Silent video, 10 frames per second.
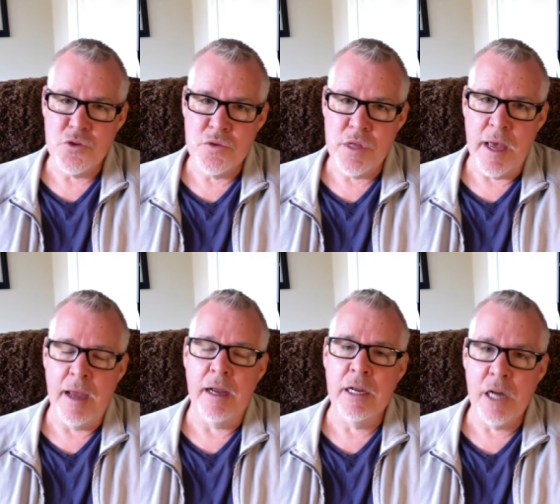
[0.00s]

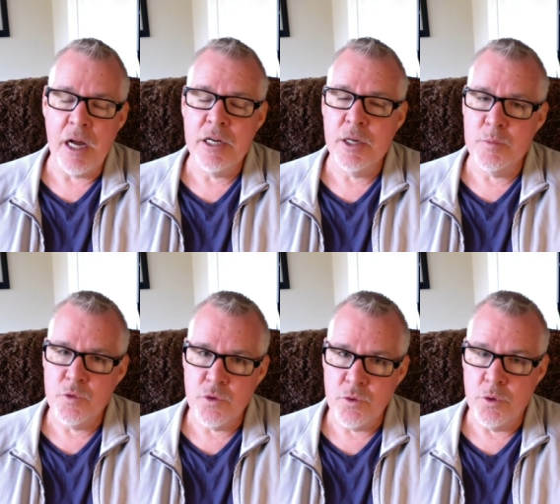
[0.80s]
that, God comes
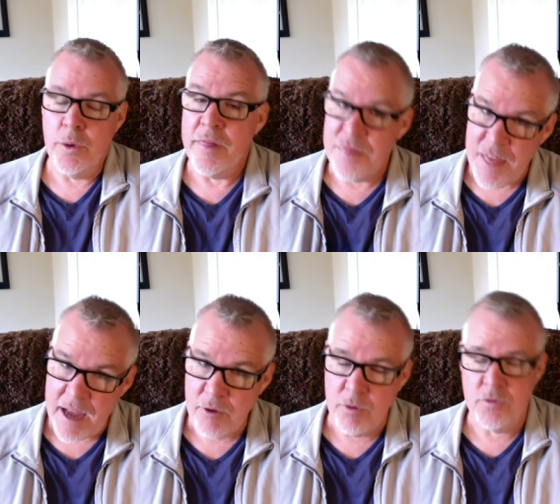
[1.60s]
through, and
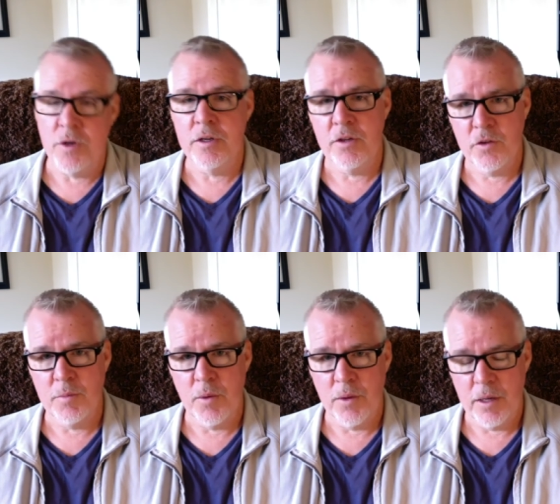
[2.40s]
that grows our
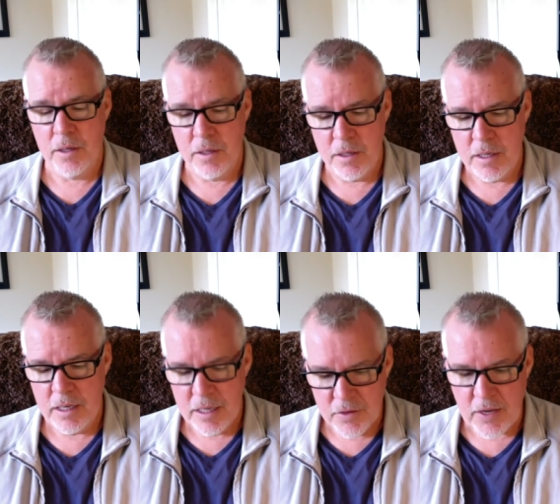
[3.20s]
testimony.
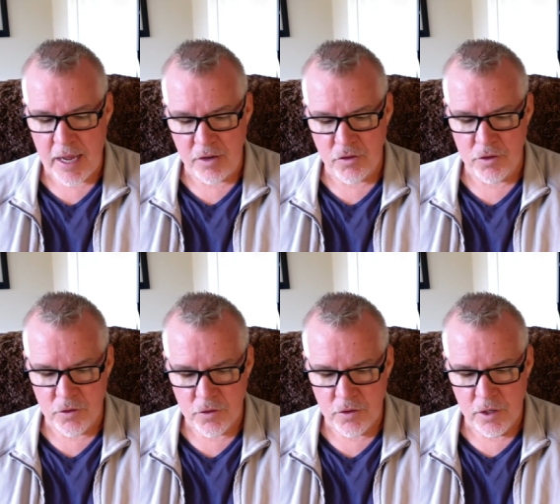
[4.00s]
His
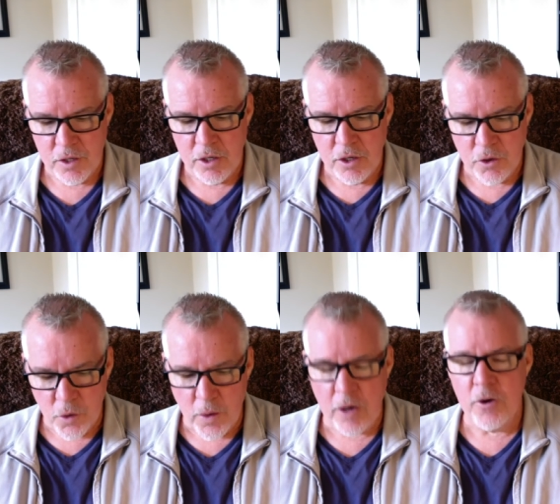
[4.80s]
actions
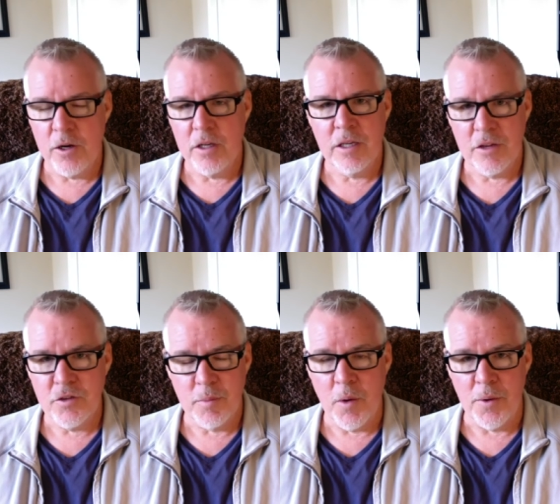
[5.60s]
grow our
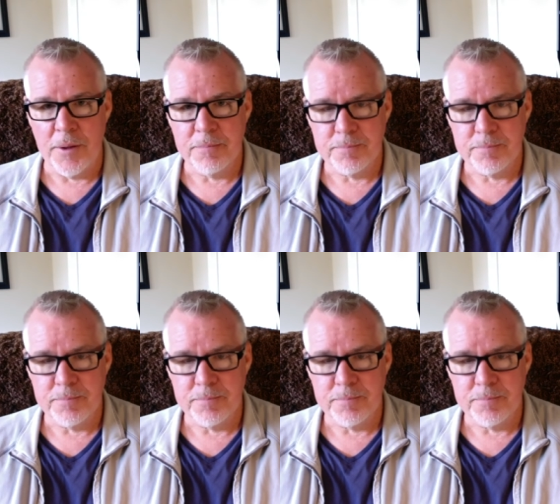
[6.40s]
testimony.